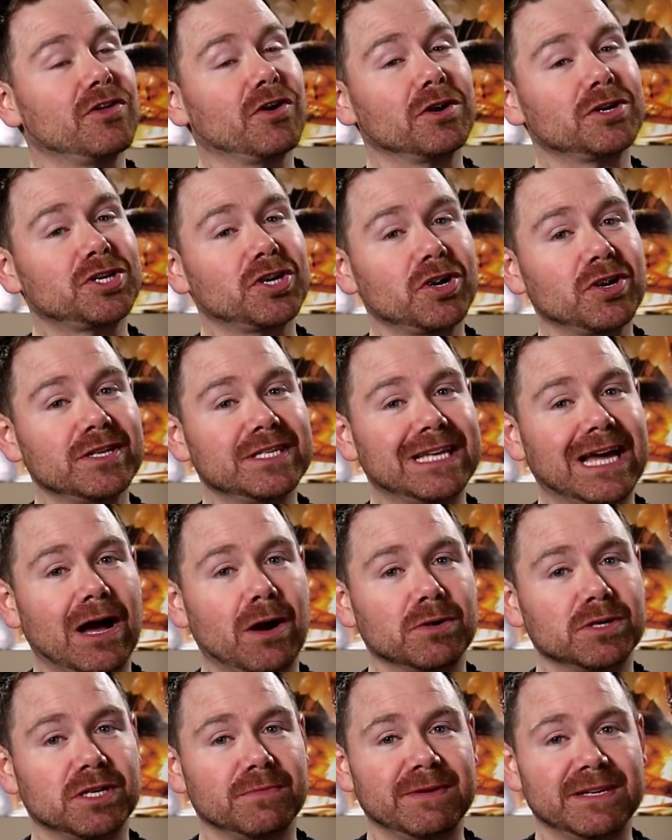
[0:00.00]
there turns
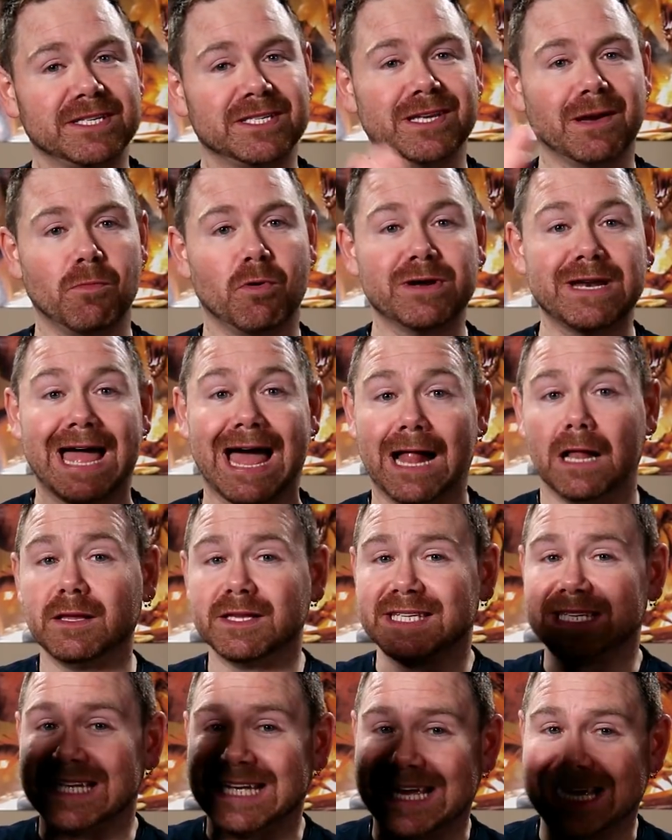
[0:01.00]
out to be someone
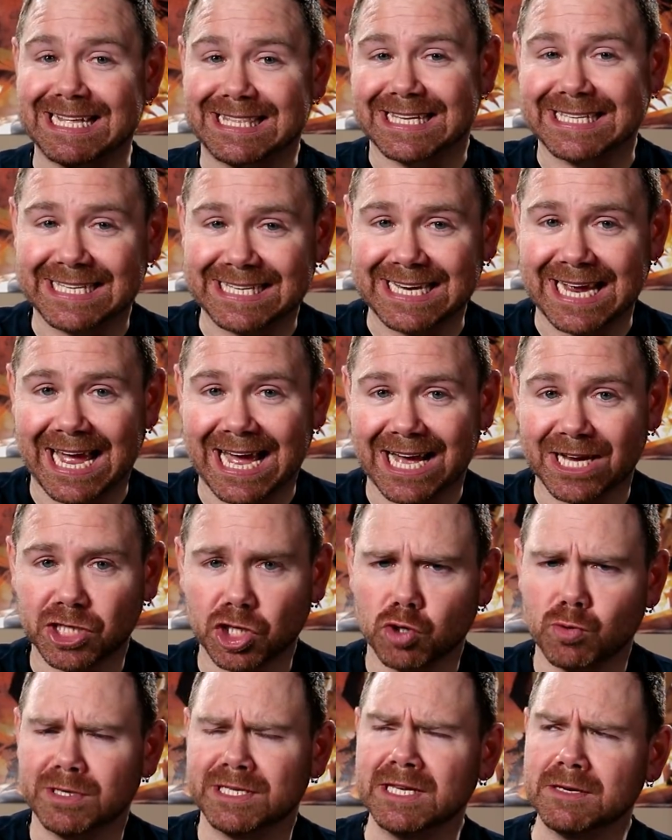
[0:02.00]
else at the stash
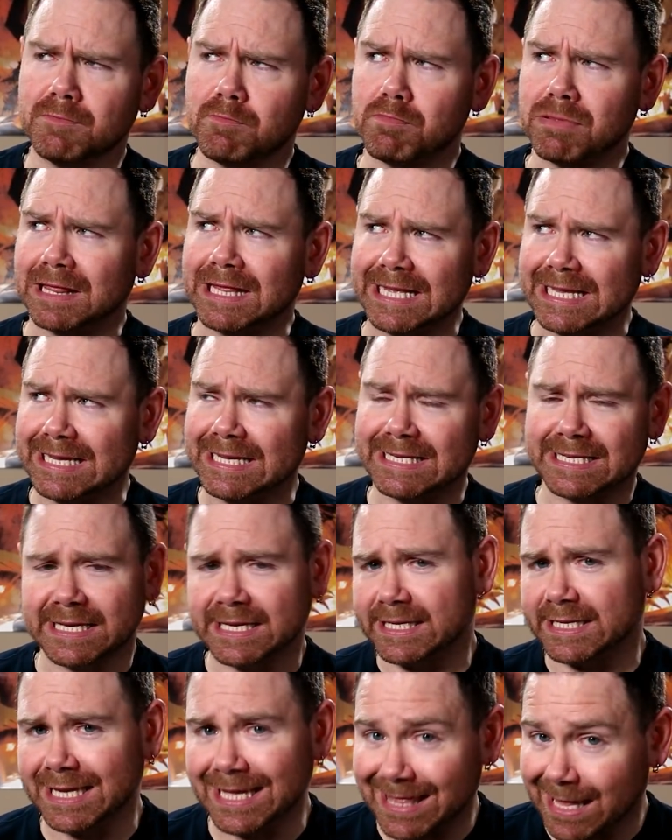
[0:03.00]
who isn't pleased
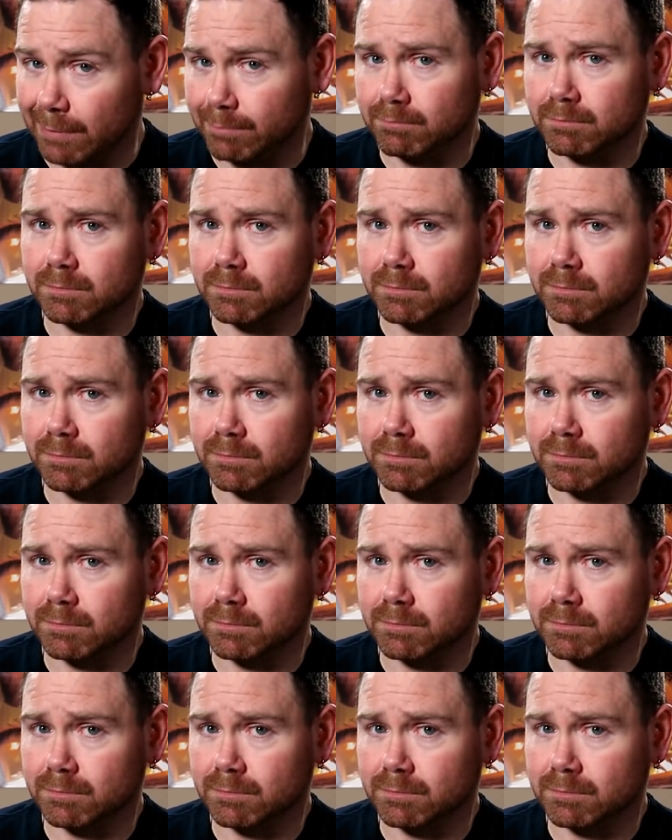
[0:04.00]
to see them.